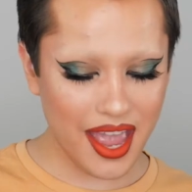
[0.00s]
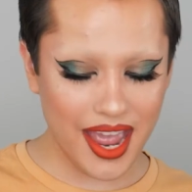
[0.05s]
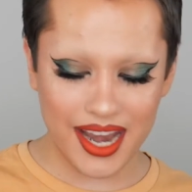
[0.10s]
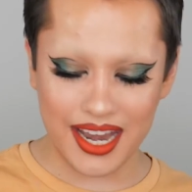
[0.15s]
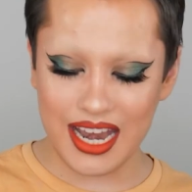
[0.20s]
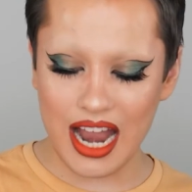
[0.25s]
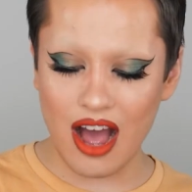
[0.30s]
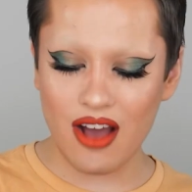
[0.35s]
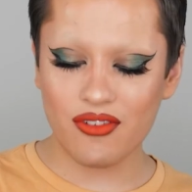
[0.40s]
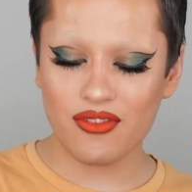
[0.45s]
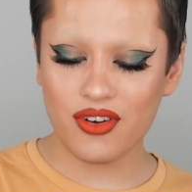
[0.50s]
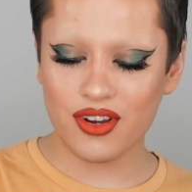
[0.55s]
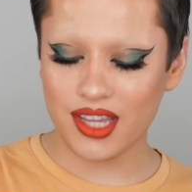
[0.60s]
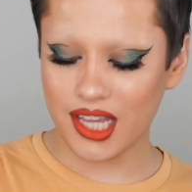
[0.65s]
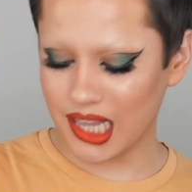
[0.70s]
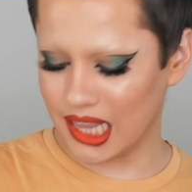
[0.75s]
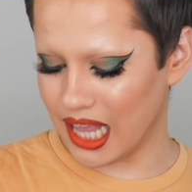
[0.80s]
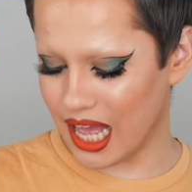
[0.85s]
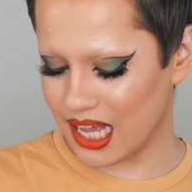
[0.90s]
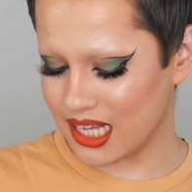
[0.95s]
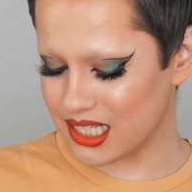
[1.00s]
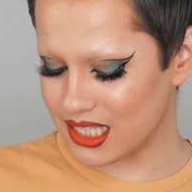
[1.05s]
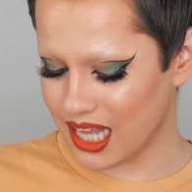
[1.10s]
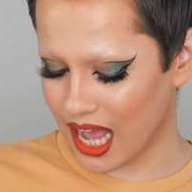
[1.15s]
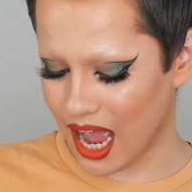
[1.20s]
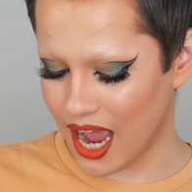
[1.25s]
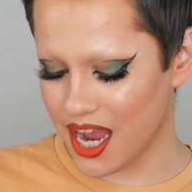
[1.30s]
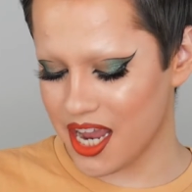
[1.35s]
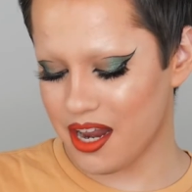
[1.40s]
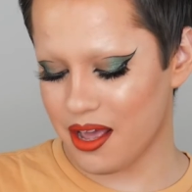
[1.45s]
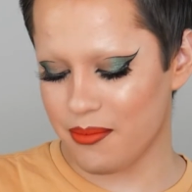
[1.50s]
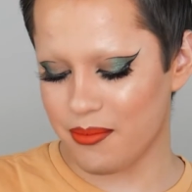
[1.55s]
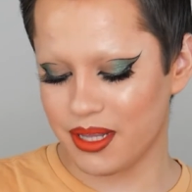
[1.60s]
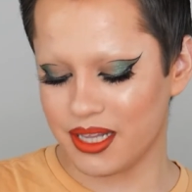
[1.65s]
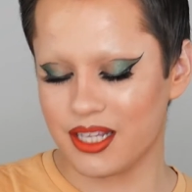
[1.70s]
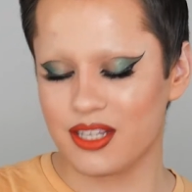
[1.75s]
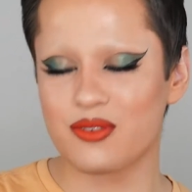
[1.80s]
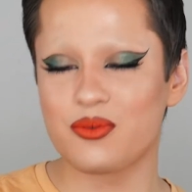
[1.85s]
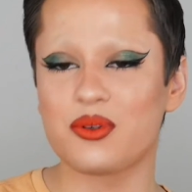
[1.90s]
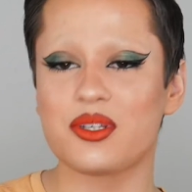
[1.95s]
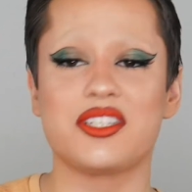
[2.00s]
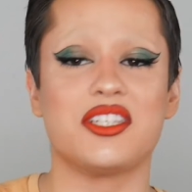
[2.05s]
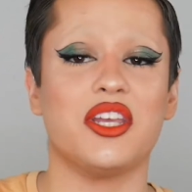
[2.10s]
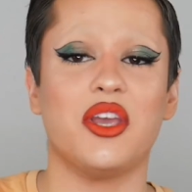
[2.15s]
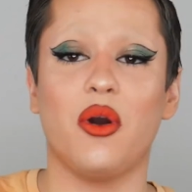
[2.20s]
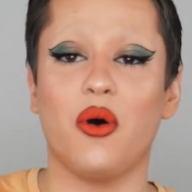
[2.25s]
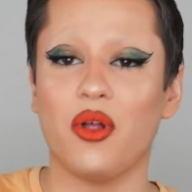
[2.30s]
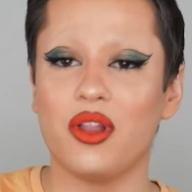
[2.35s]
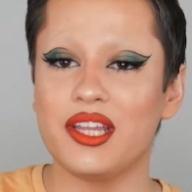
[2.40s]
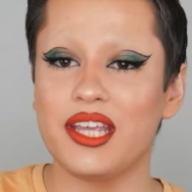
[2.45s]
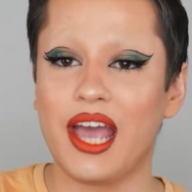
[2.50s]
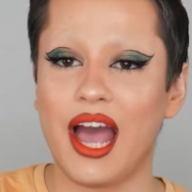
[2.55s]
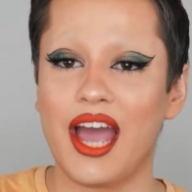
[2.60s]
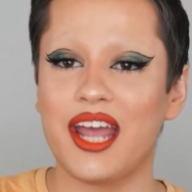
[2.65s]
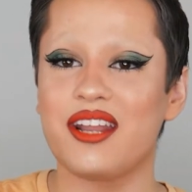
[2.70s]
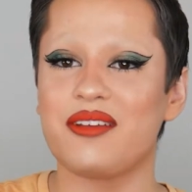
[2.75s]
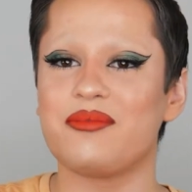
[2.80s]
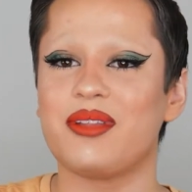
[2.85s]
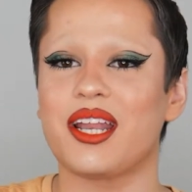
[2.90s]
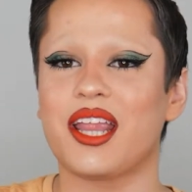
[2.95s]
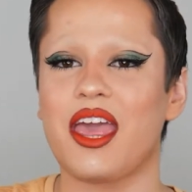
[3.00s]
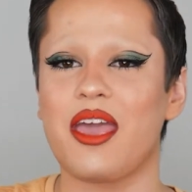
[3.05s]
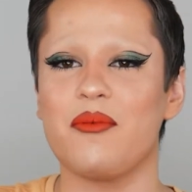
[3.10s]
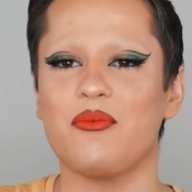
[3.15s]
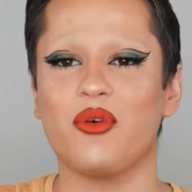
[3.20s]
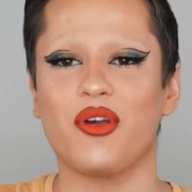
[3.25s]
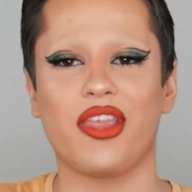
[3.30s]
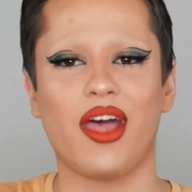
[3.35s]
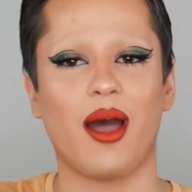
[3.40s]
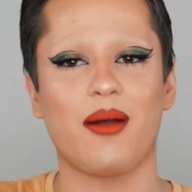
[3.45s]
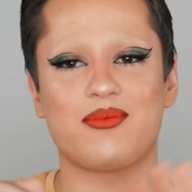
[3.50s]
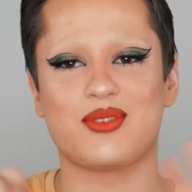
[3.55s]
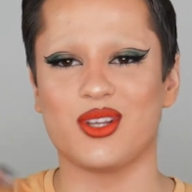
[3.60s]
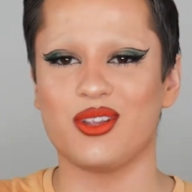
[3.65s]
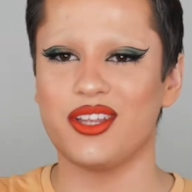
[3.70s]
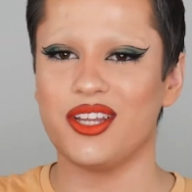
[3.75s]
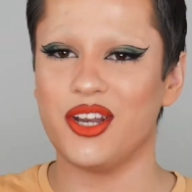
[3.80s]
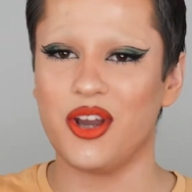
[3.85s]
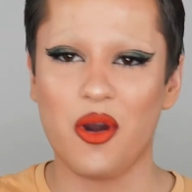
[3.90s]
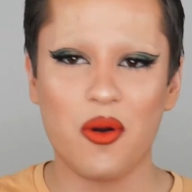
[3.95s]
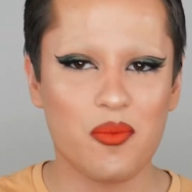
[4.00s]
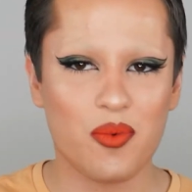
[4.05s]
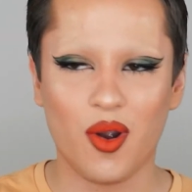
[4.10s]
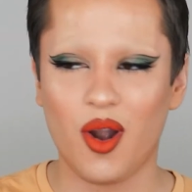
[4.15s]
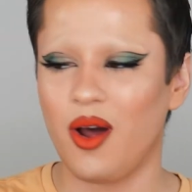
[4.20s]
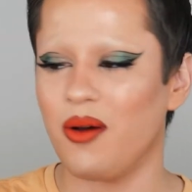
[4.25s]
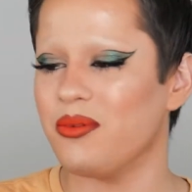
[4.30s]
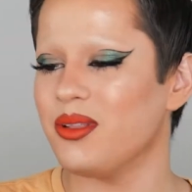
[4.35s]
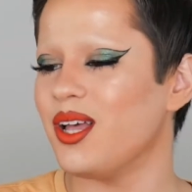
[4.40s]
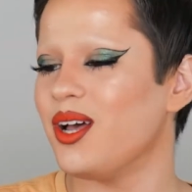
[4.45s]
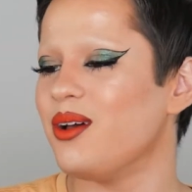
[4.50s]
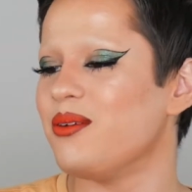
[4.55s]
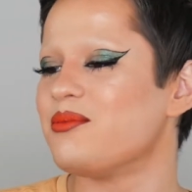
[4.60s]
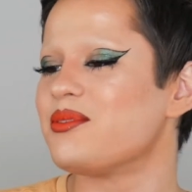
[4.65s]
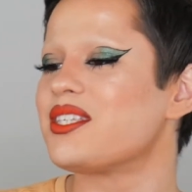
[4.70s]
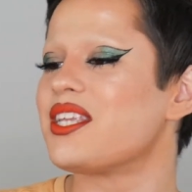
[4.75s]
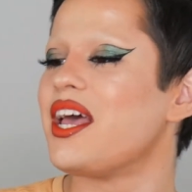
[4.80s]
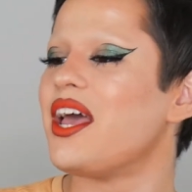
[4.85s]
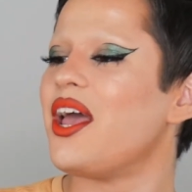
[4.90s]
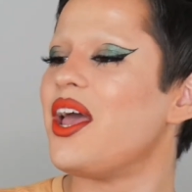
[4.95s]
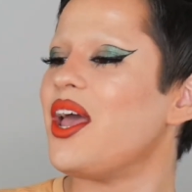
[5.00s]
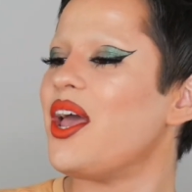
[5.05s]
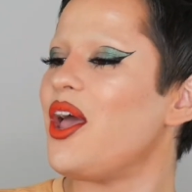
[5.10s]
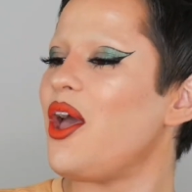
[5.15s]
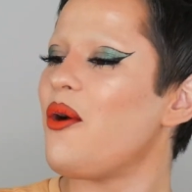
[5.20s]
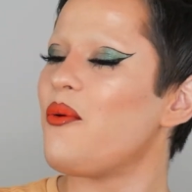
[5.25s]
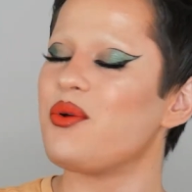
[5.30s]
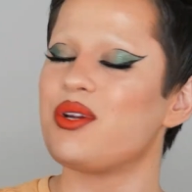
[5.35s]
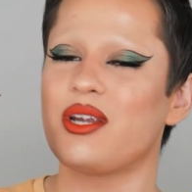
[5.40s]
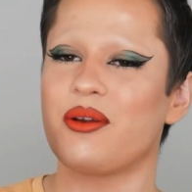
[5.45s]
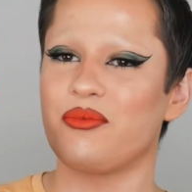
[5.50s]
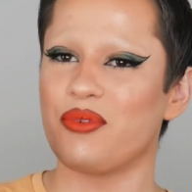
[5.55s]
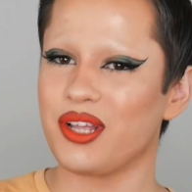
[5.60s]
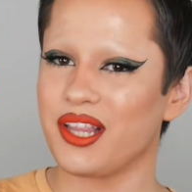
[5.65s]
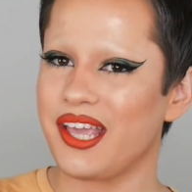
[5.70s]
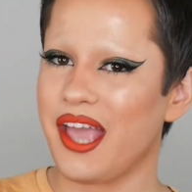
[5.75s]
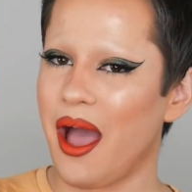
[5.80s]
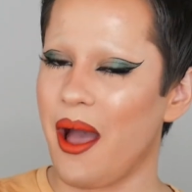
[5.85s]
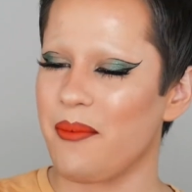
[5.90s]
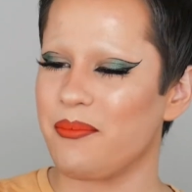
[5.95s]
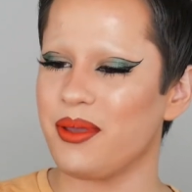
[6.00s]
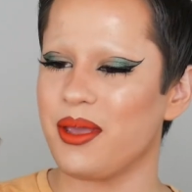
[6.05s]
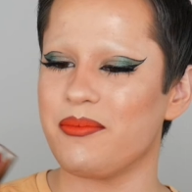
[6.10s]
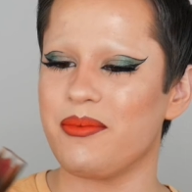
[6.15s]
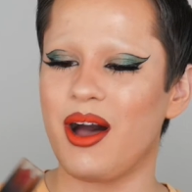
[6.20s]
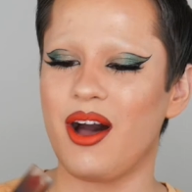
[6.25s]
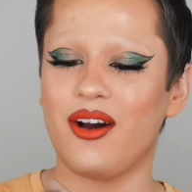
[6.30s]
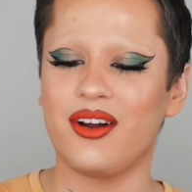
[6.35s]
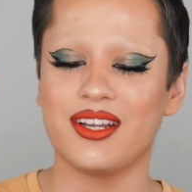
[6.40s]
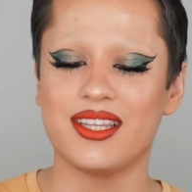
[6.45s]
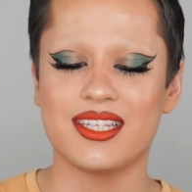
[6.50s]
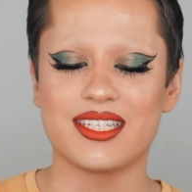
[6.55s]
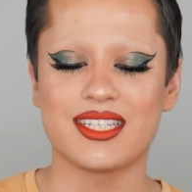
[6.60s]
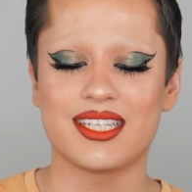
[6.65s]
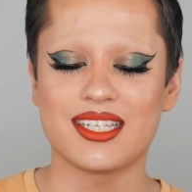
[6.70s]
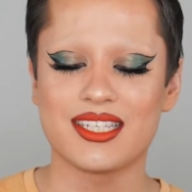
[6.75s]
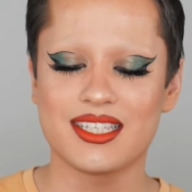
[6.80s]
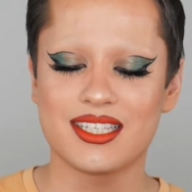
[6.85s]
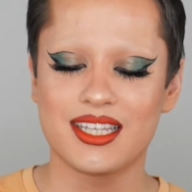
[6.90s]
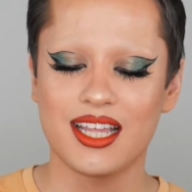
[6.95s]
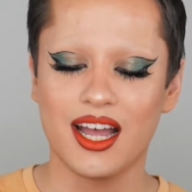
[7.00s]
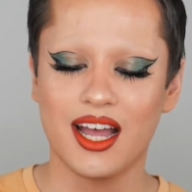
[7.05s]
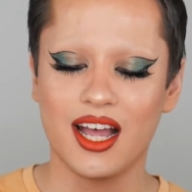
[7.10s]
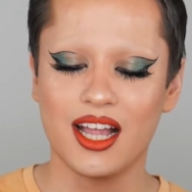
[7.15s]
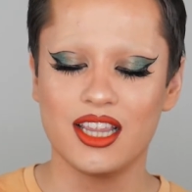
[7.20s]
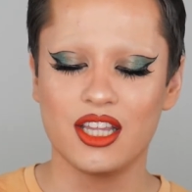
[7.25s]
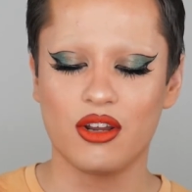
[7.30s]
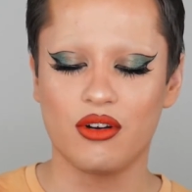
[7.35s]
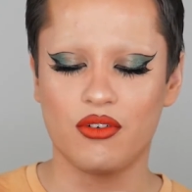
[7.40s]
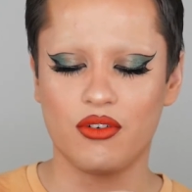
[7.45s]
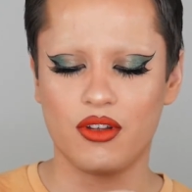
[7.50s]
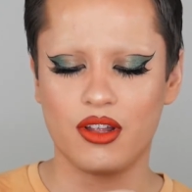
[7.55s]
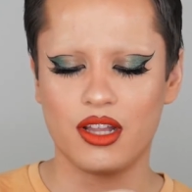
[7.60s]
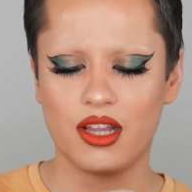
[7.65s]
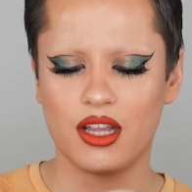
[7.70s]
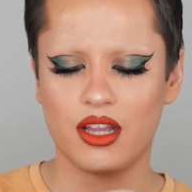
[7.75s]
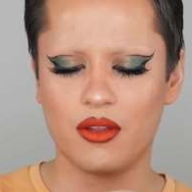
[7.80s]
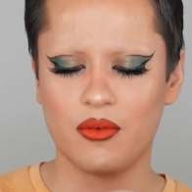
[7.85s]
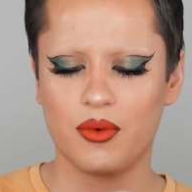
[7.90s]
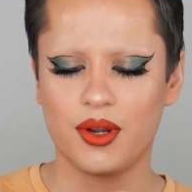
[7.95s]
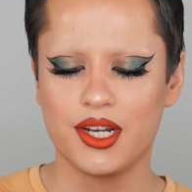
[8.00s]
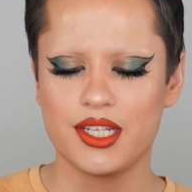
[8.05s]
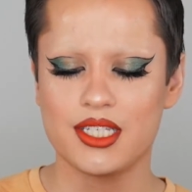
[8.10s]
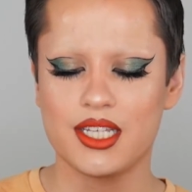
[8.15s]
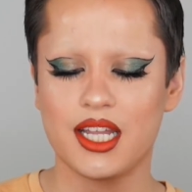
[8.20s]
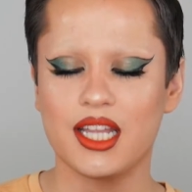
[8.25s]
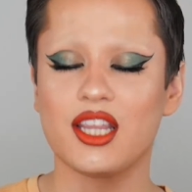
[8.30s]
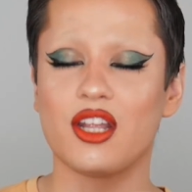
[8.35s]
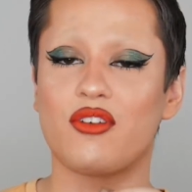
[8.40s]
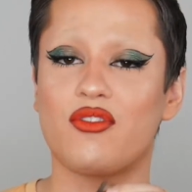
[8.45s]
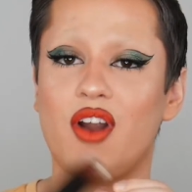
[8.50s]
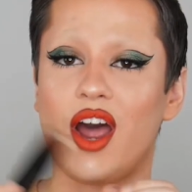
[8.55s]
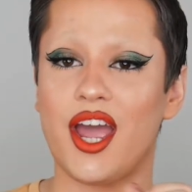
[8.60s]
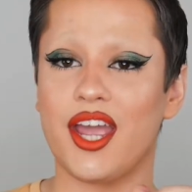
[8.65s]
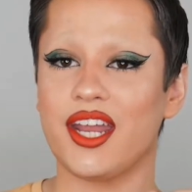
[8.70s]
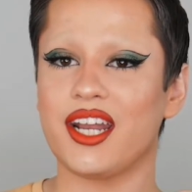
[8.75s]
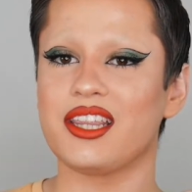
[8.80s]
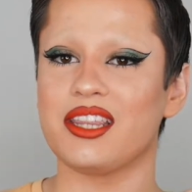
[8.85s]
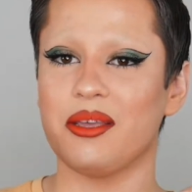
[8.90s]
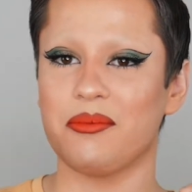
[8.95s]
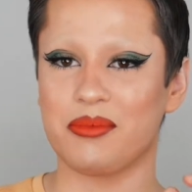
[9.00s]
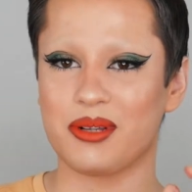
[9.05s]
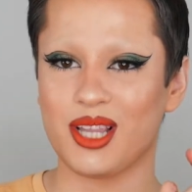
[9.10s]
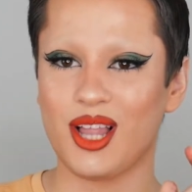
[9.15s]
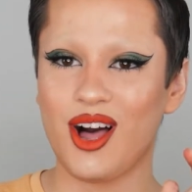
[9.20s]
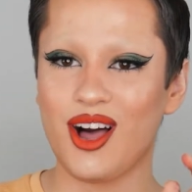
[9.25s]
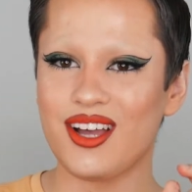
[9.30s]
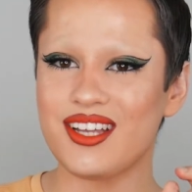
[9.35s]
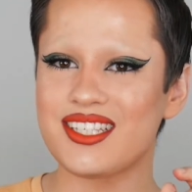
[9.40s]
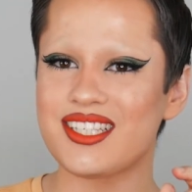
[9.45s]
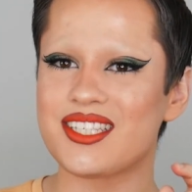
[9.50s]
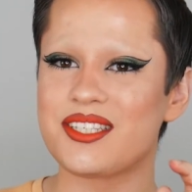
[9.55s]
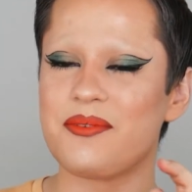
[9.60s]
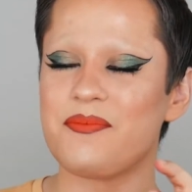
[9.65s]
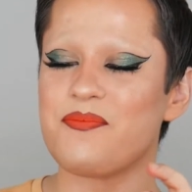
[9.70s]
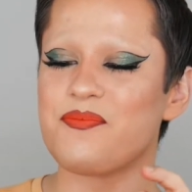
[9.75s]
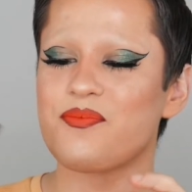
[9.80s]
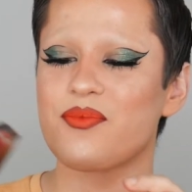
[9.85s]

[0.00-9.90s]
And now for the last item, and this was the only item that came with absolutely no problems, which I'm really happy about. This is the Riot lip gloss